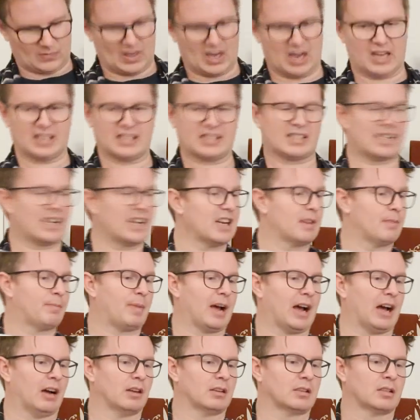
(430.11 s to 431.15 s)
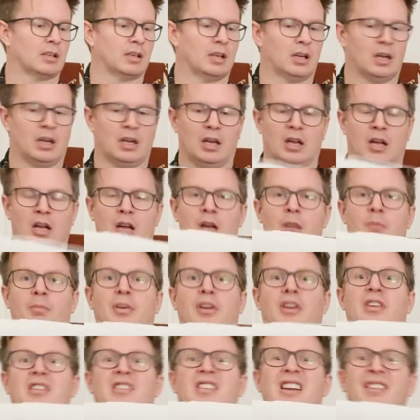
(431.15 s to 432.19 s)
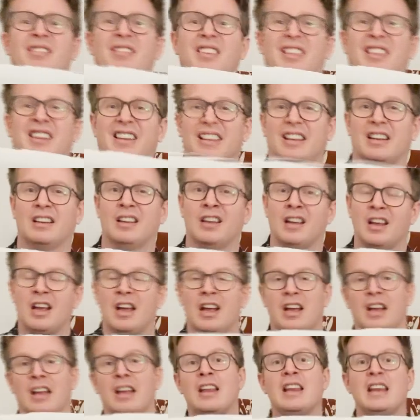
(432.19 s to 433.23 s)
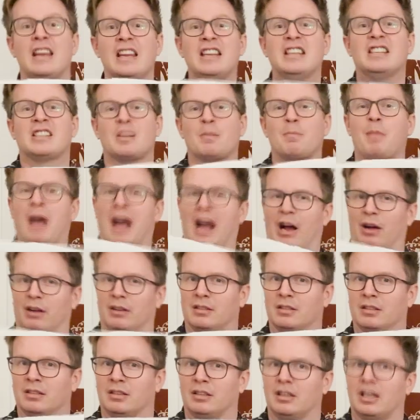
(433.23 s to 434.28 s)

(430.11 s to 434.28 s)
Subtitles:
I say about because everything is about.